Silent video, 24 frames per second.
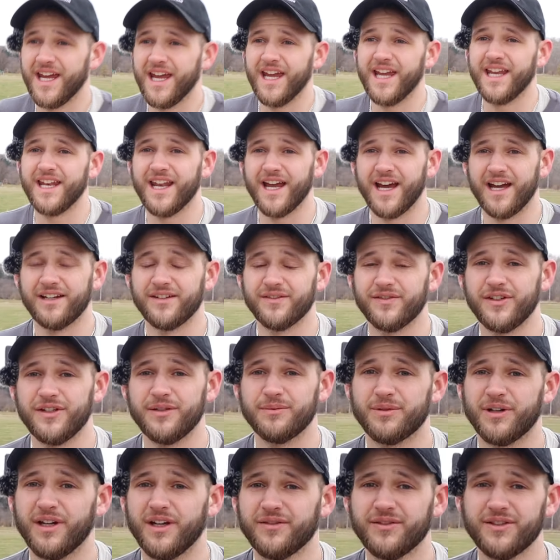and 9 feet,
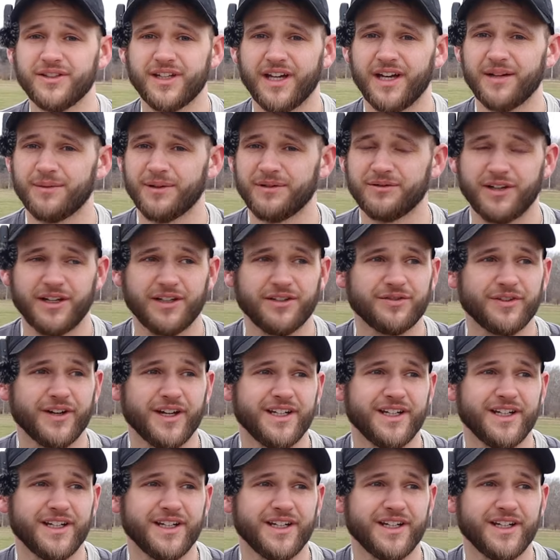but every time I it,